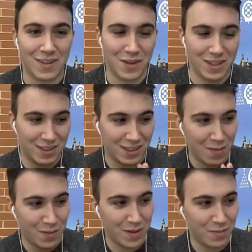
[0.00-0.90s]
Why this is
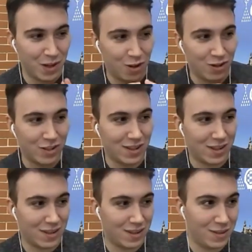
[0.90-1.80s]
happening? Because
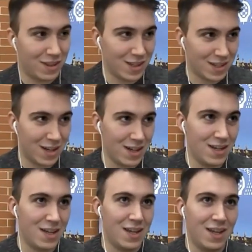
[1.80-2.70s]

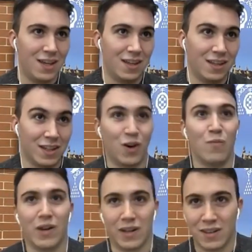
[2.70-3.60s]
Tesla is a
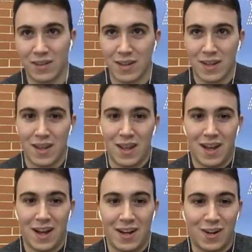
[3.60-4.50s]
company,
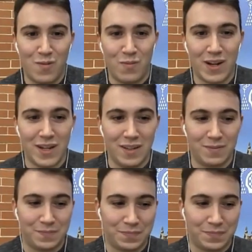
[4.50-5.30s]
and a company